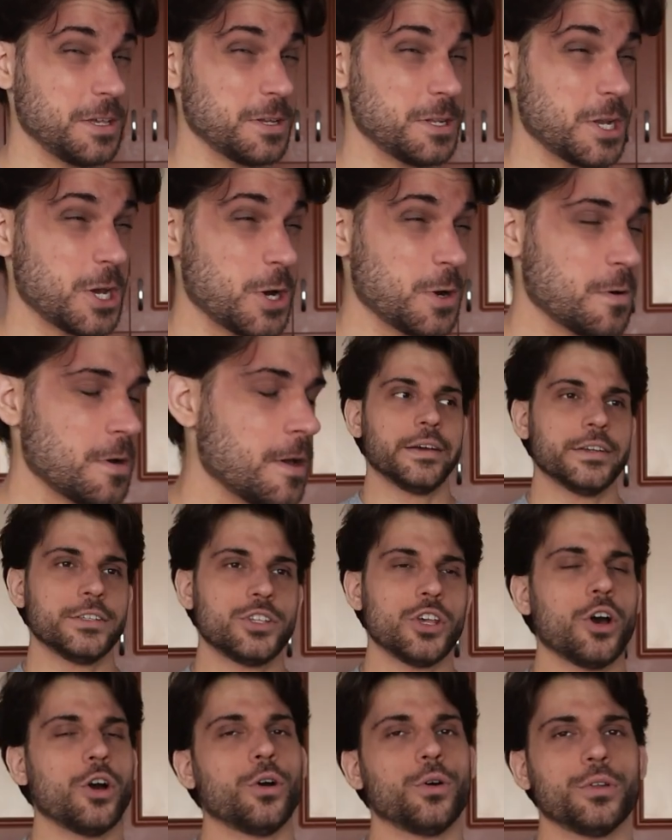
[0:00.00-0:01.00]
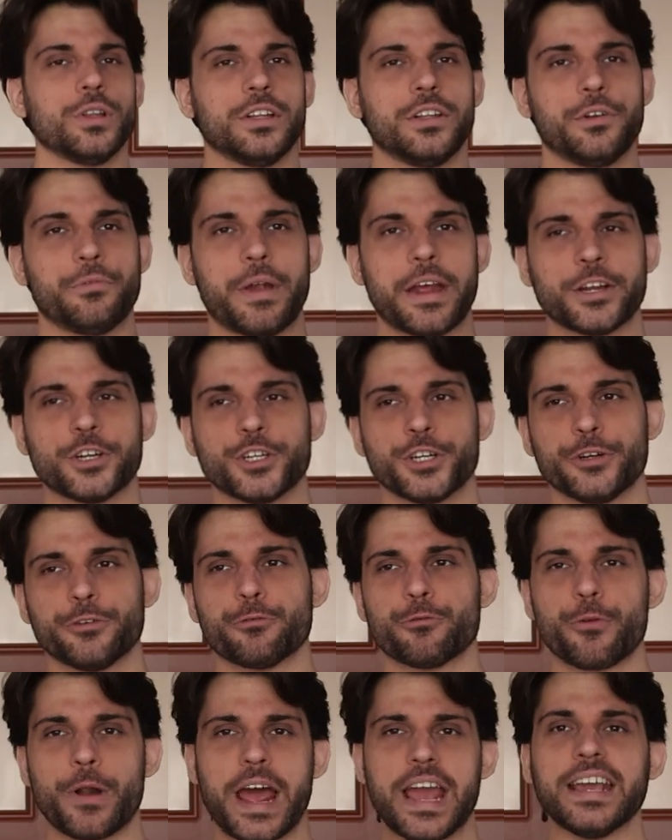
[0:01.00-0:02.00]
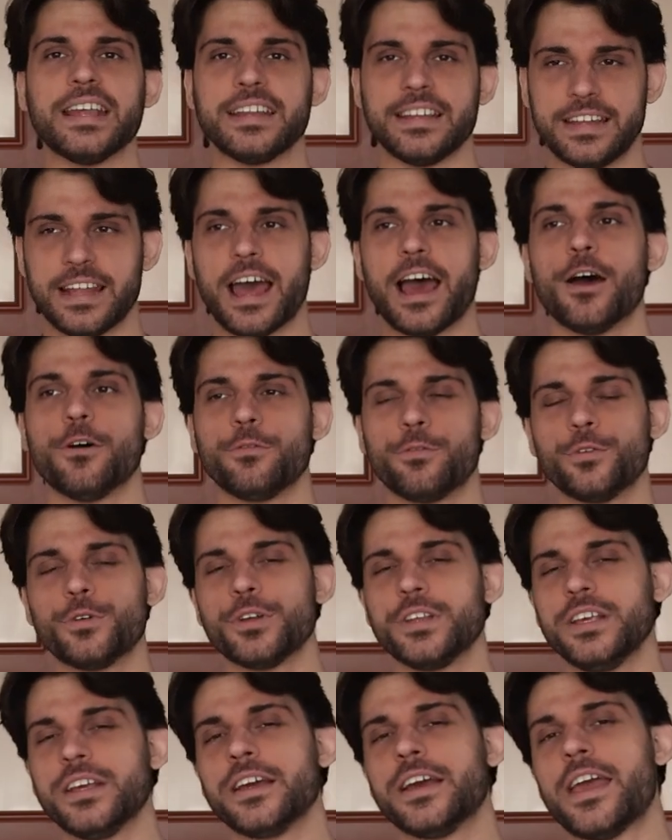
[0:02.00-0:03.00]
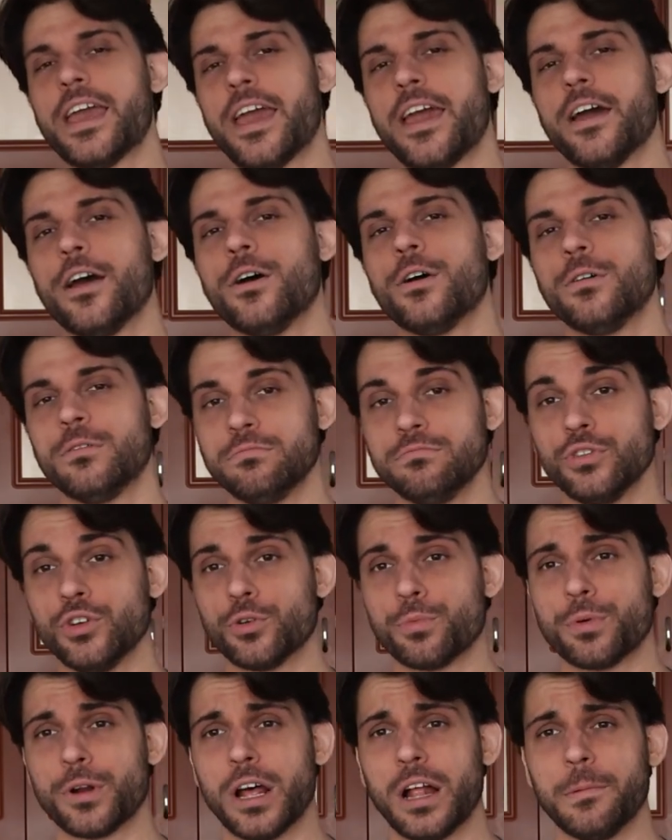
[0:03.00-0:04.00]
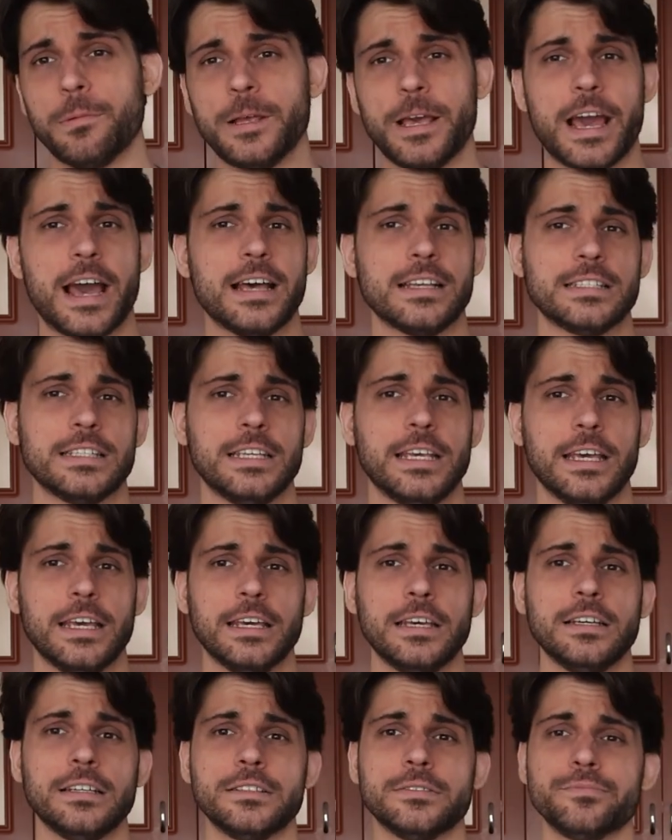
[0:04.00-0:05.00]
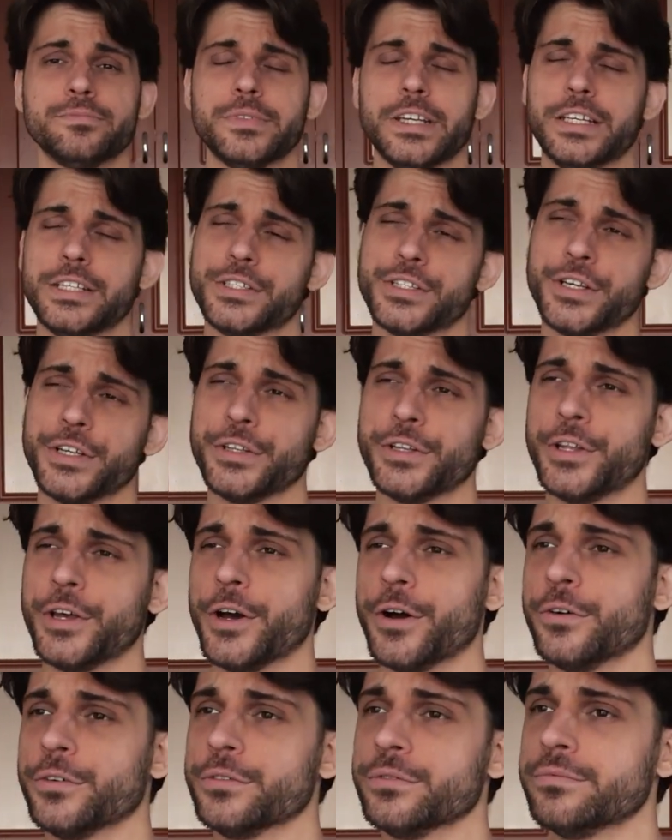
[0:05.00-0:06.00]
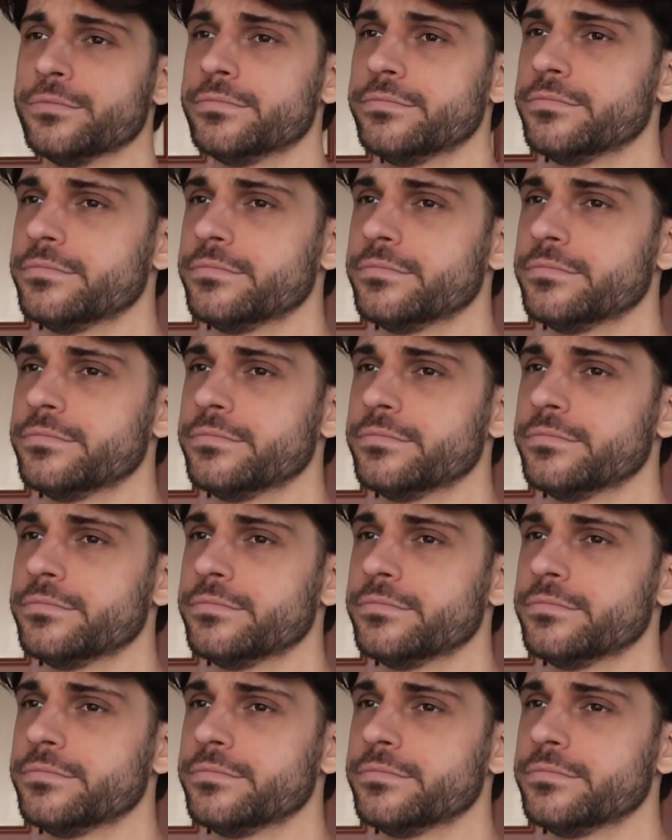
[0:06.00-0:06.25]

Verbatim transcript: you know? So, the direction right now for Thea Hail, you're probably asking, is unknown.